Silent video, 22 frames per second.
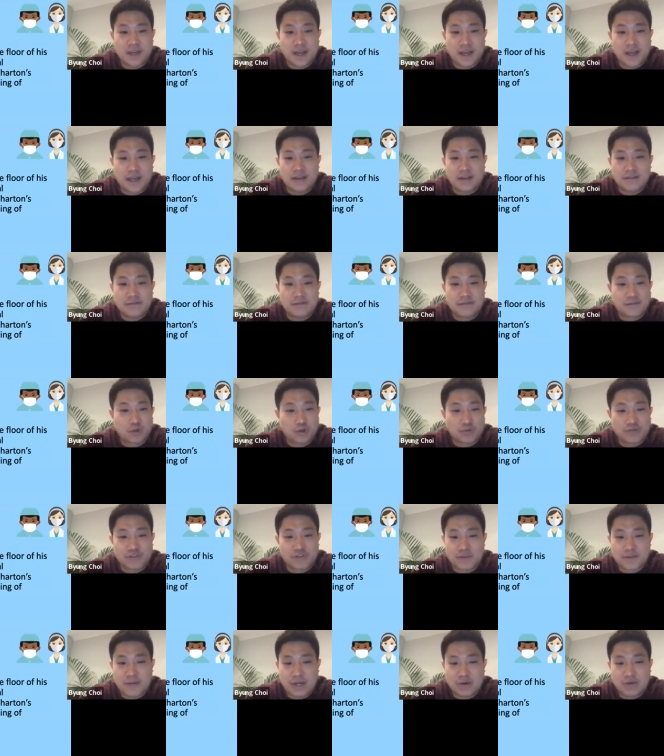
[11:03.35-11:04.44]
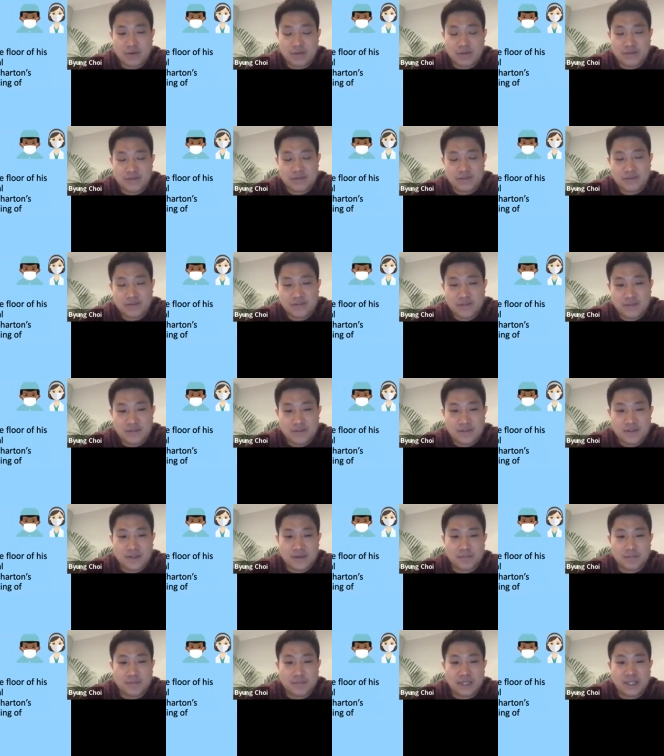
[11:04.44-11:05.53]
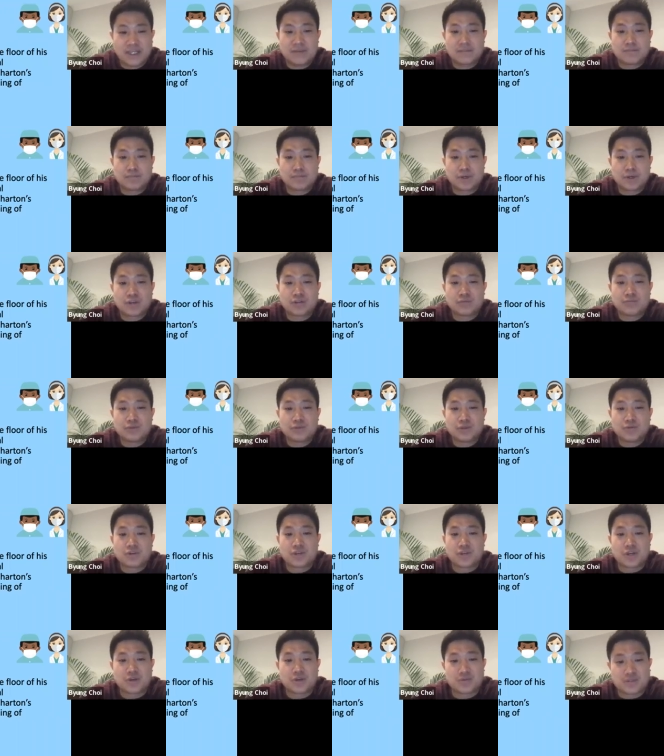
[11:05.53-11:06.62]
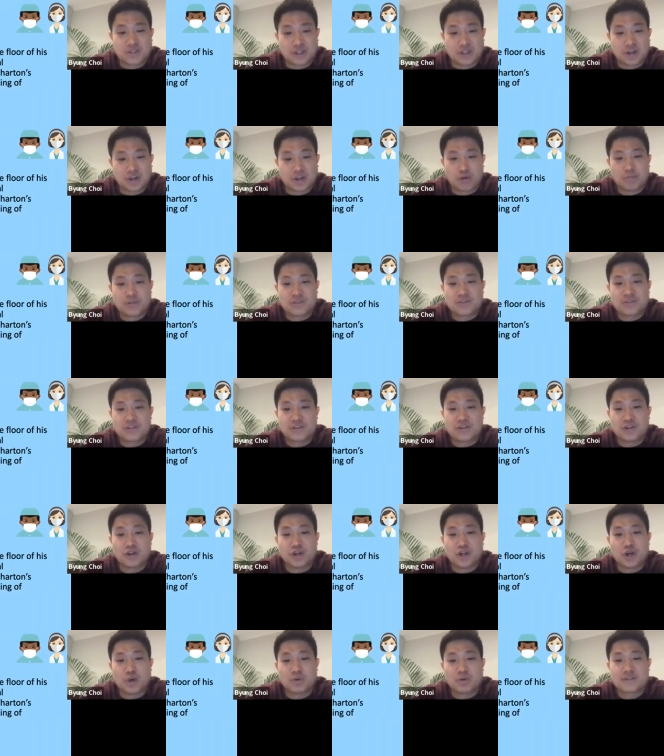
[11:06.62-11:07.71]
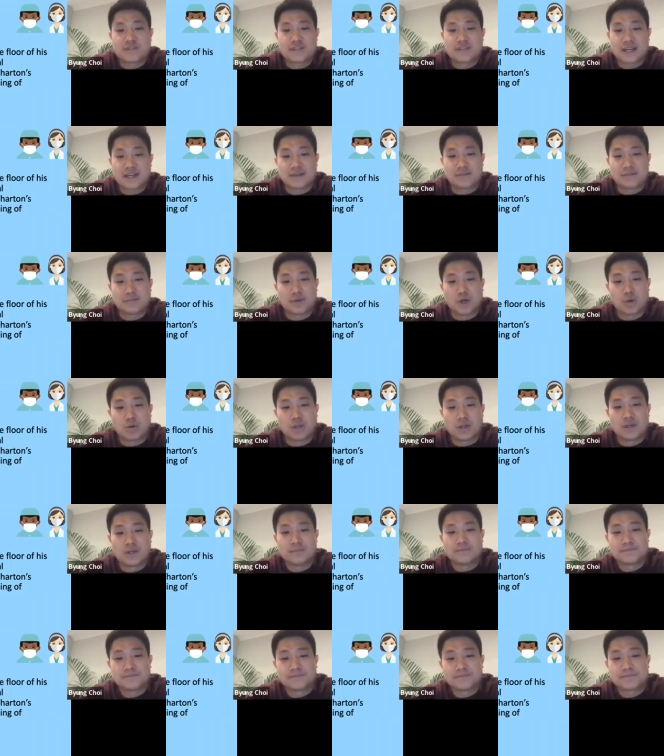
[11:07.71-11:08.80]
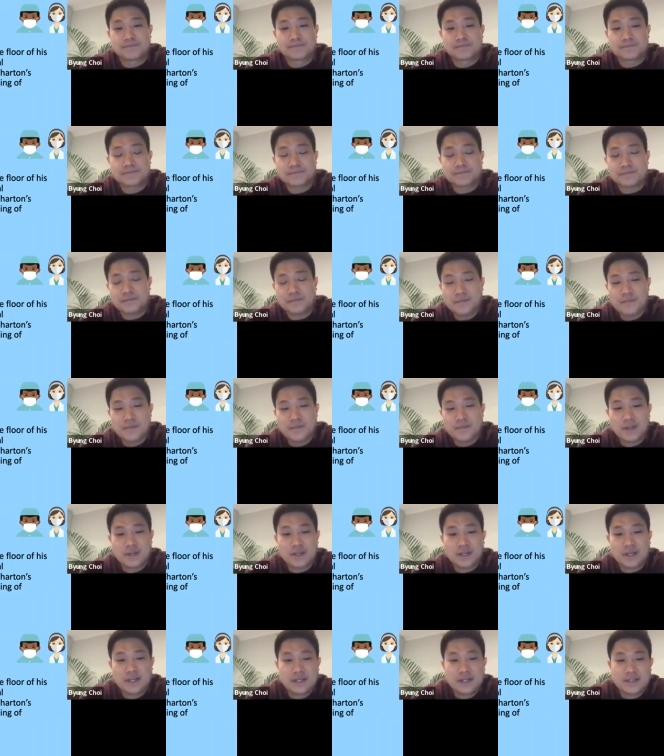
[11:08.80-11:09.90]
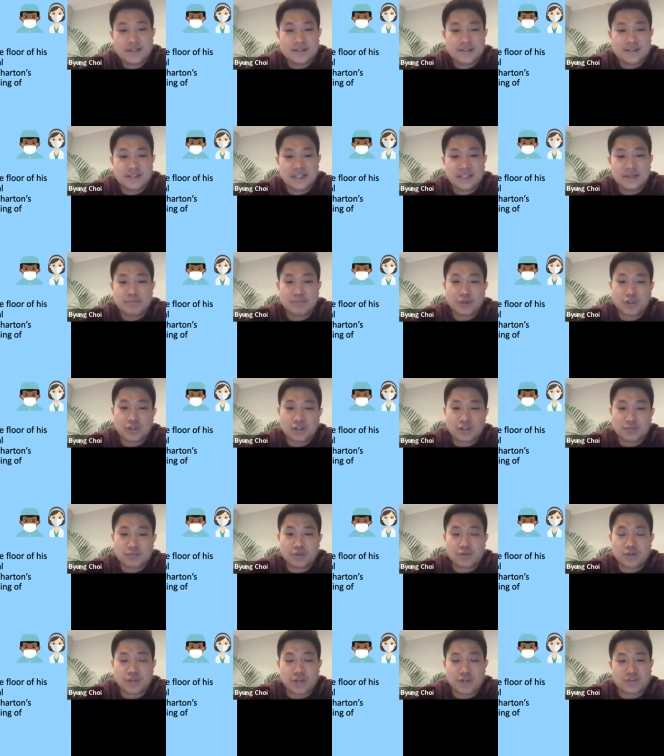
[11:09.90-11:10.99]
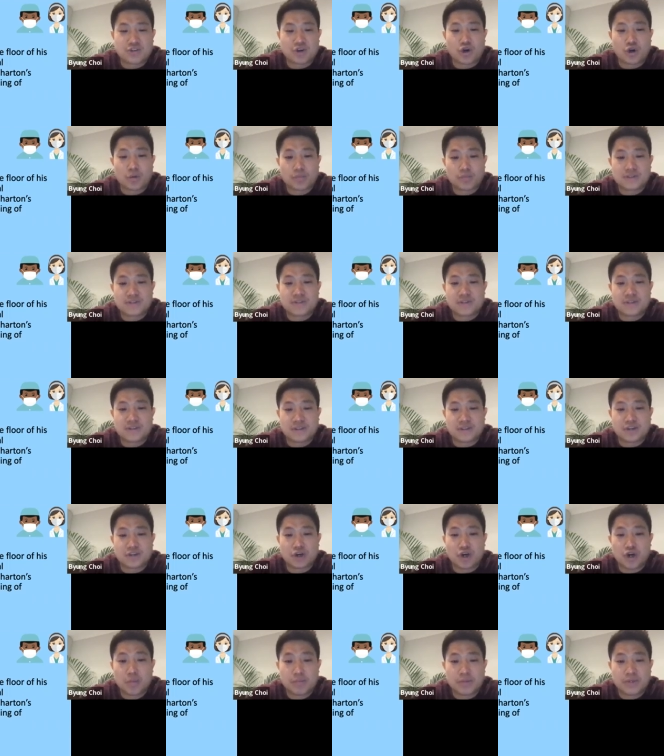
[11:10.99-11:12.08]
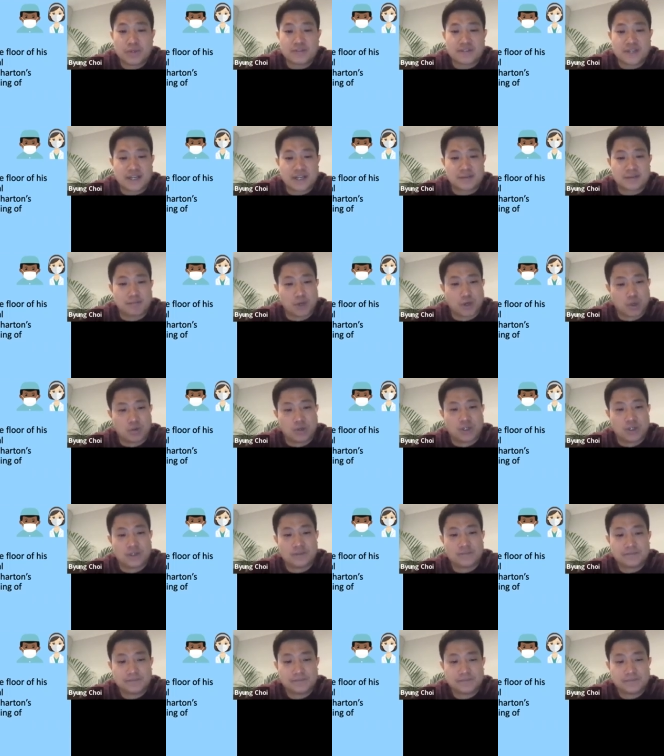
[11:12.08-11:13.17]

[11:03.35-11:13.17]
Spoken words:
A, floor of the mouth. B, buccal mucosa opposite the lower second molar. C, buccal mucosa opposite the upper second molar.